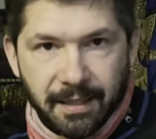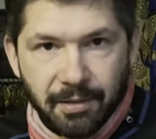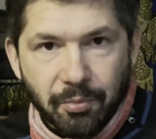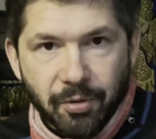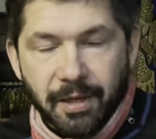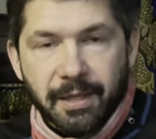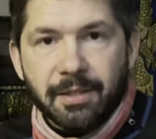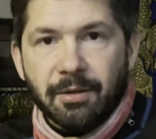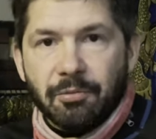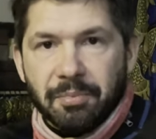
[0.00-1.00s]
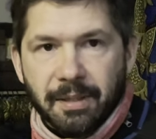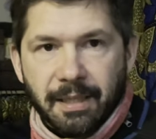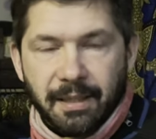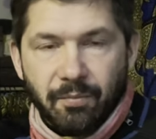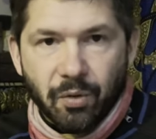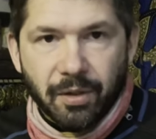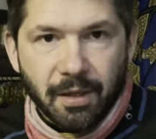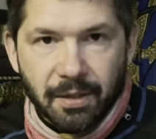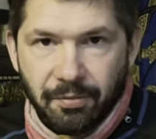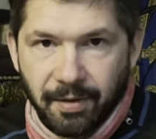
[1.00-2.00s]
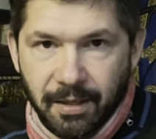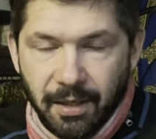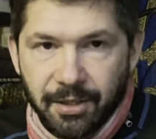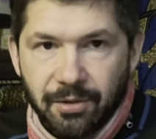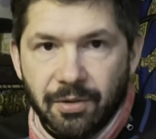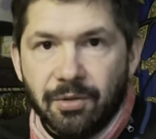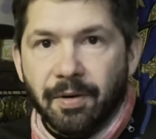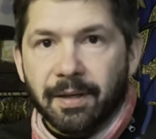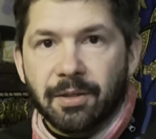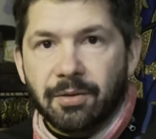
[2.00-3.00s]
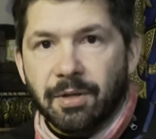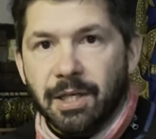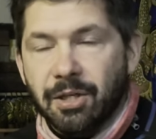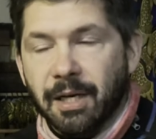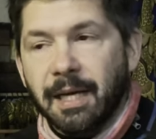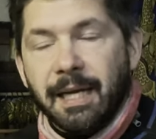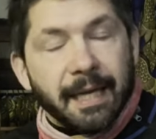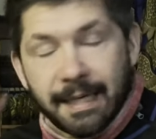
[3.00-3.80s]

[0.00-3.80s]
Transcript: that the border is open and what are the regulations to enter Tunisia.